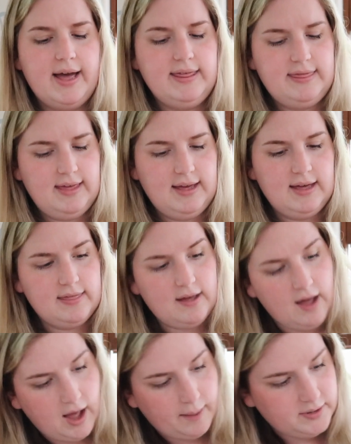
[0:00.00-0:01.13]
I think the
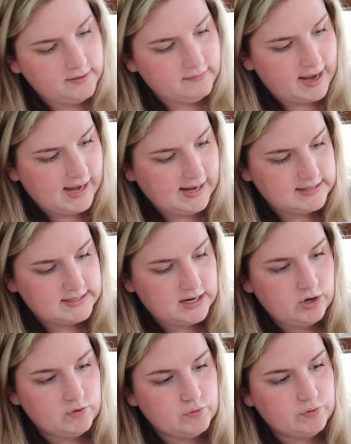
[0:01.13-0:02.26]
copyright
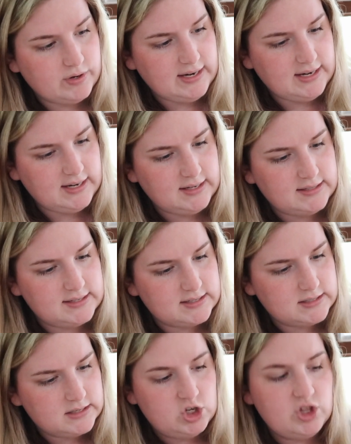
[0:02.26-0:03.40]

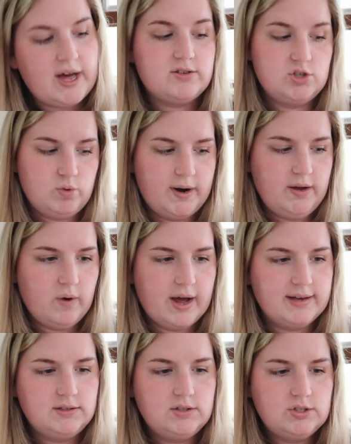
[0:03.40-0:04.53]
reads
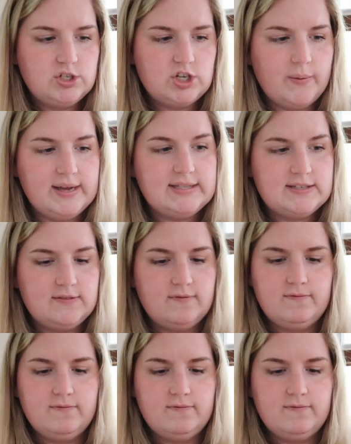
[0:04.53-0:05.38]
2021, so it's